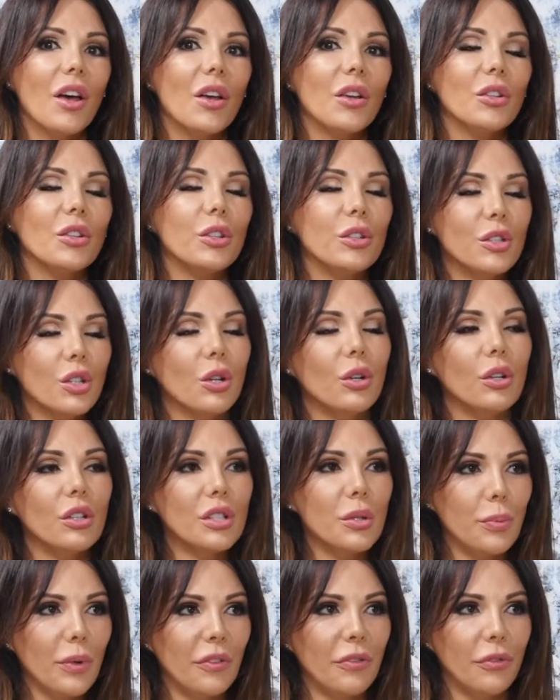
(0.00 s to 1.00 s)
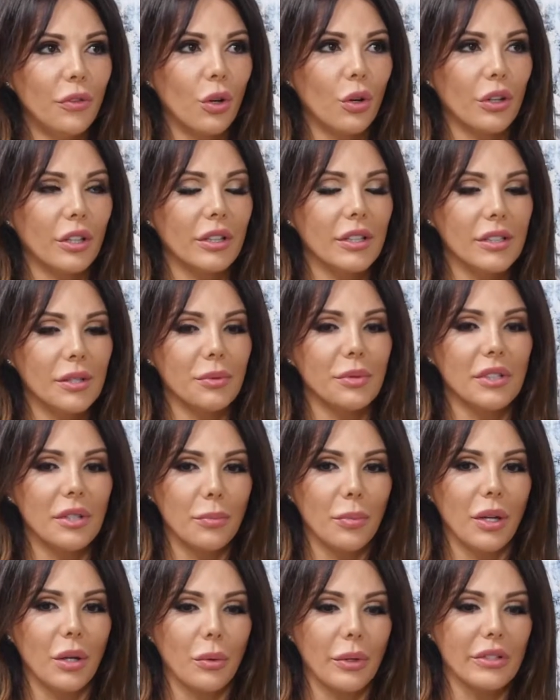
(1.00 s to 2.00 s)
you talked before, and this was the
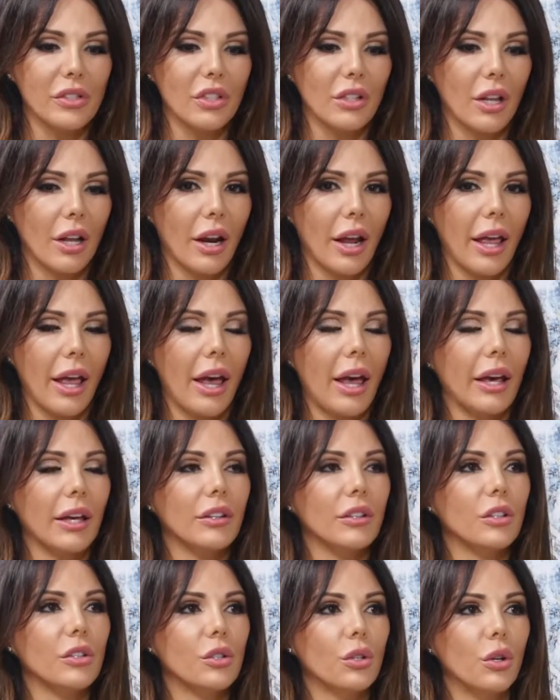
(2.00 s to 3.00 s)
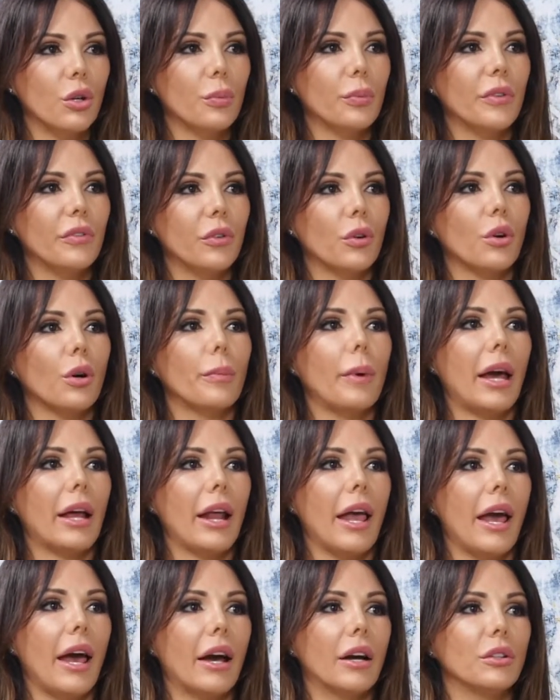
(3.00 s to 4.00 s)
big question that I had, you talked before about
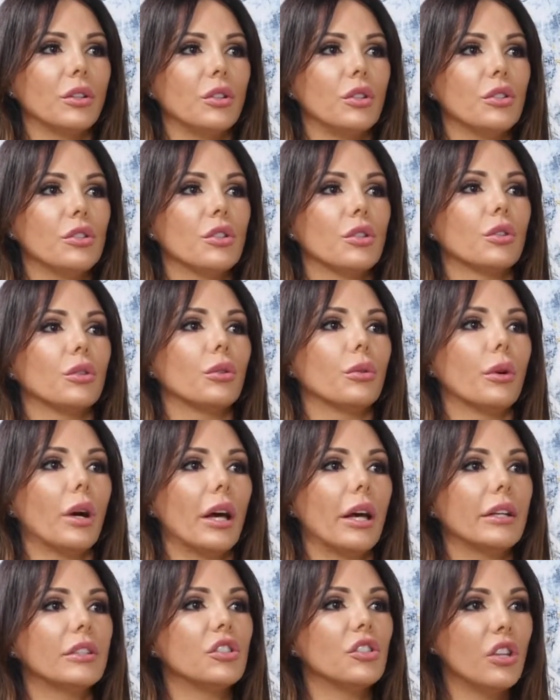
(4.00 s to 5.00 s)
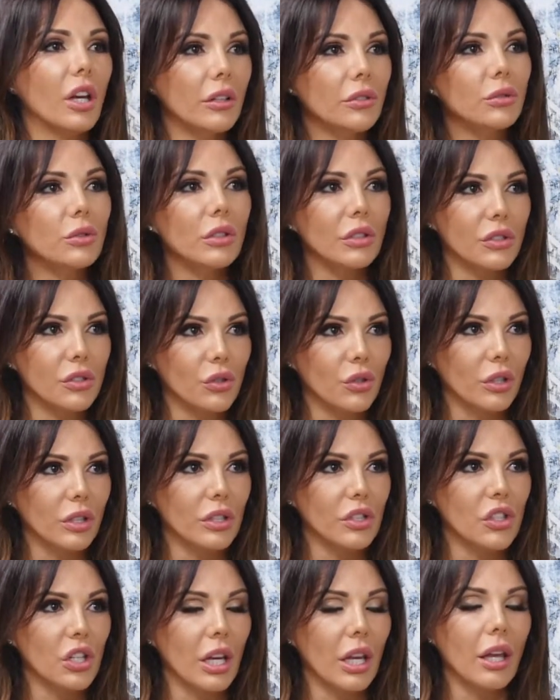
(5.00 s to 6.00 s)
how you do a general
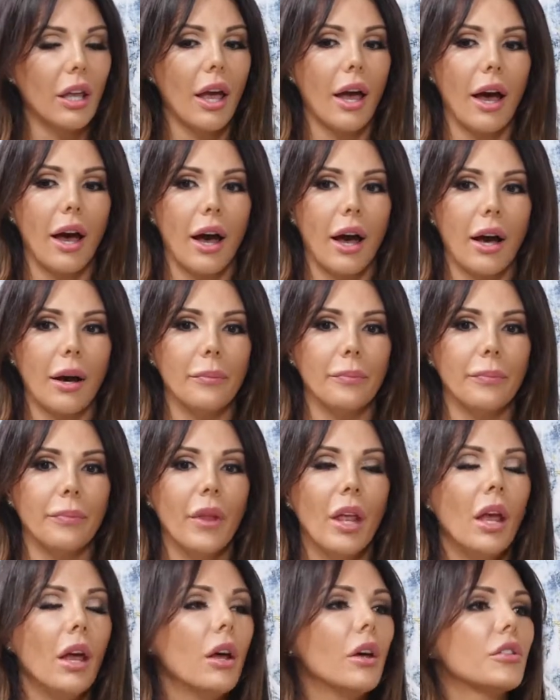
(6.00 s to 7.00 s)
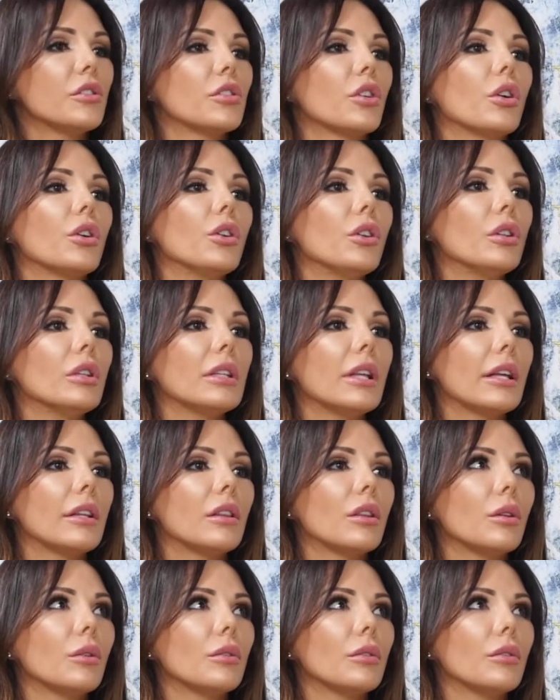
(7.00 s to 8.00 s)
astrology. So you let
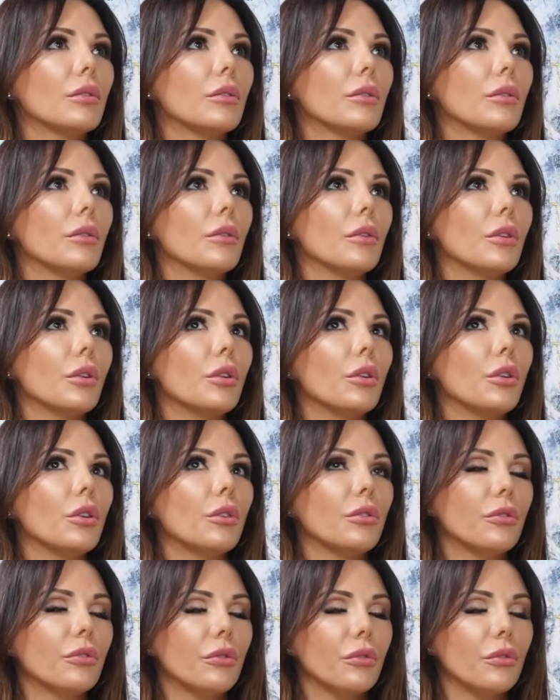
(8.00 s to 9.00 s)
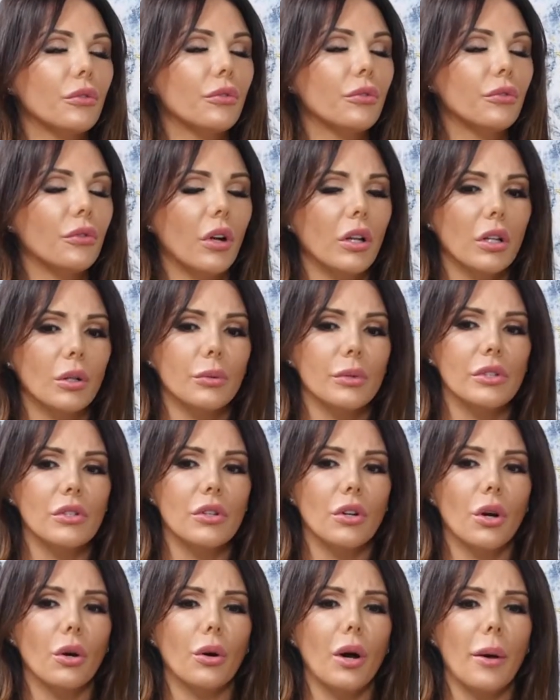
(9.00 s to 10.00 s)
your followers
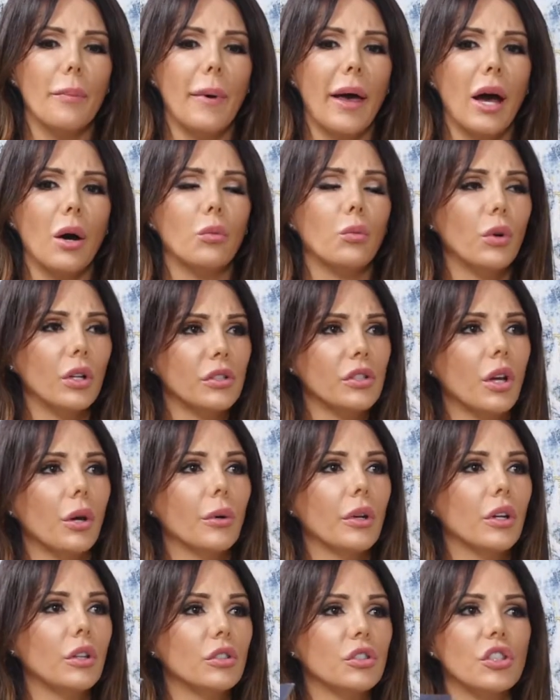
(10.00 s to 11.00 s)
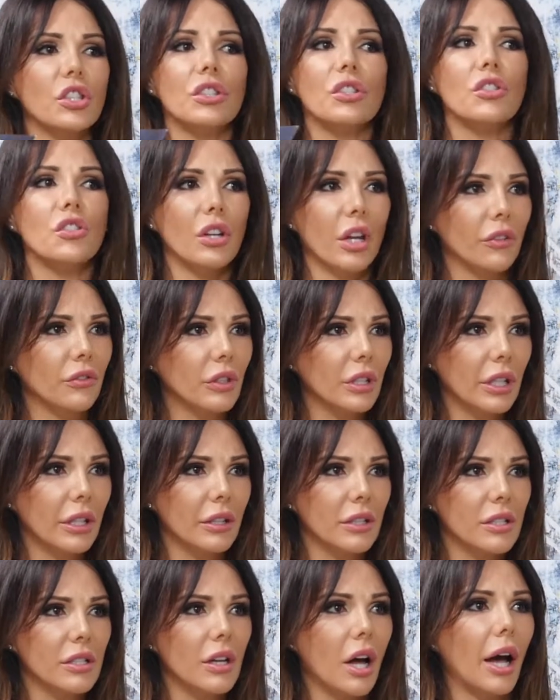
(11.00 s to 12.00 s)
know about what's going on just generally in
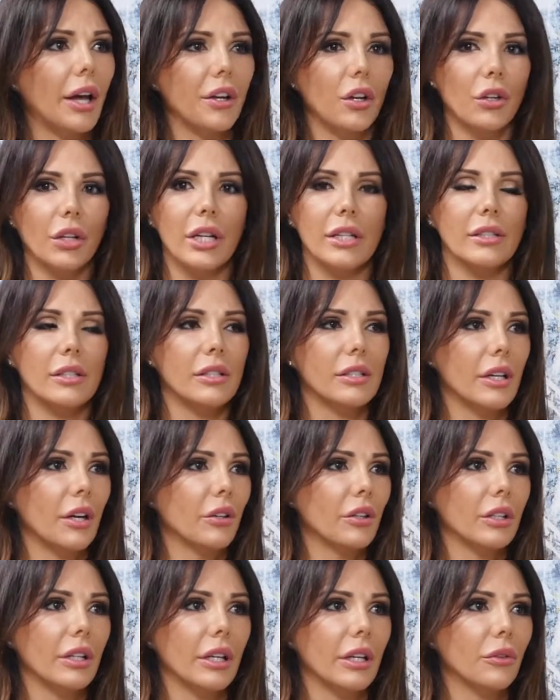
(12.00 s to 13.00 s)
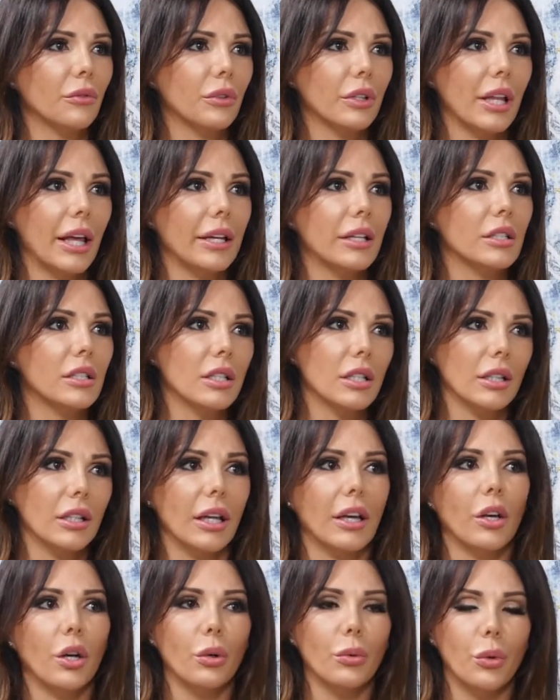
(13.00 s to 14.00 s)
the sky, not necessarily related to
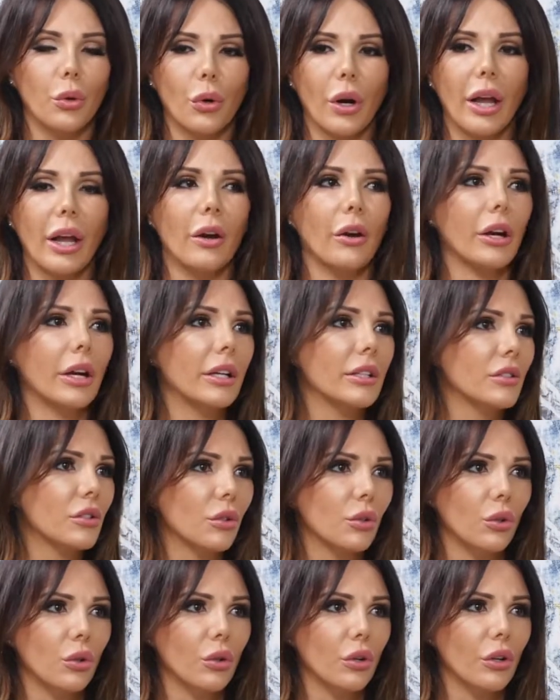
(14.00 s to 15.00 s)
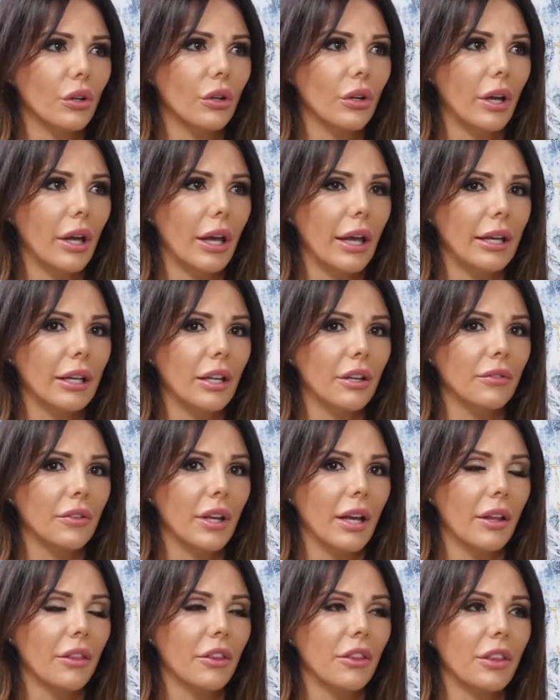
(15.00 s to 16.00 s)
Leo or Aries or any of
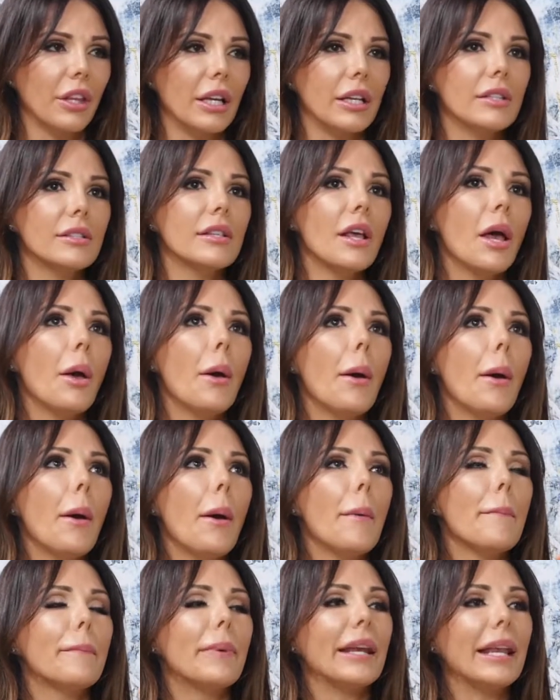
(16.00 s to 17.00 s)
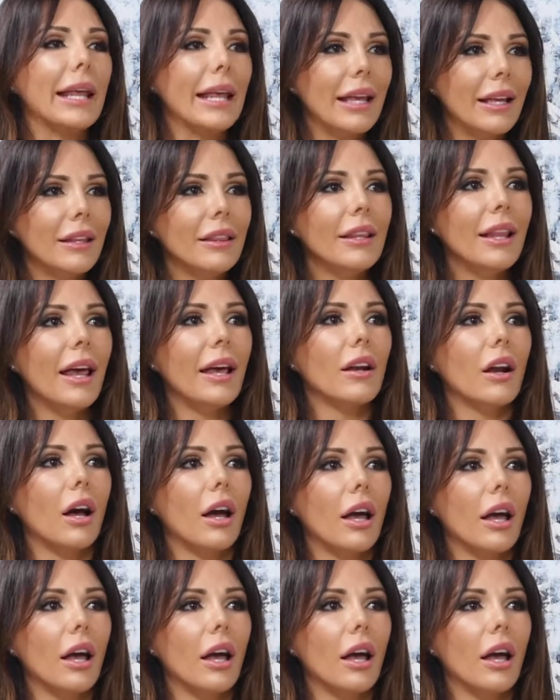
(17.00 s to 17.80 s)
the other things. But in that,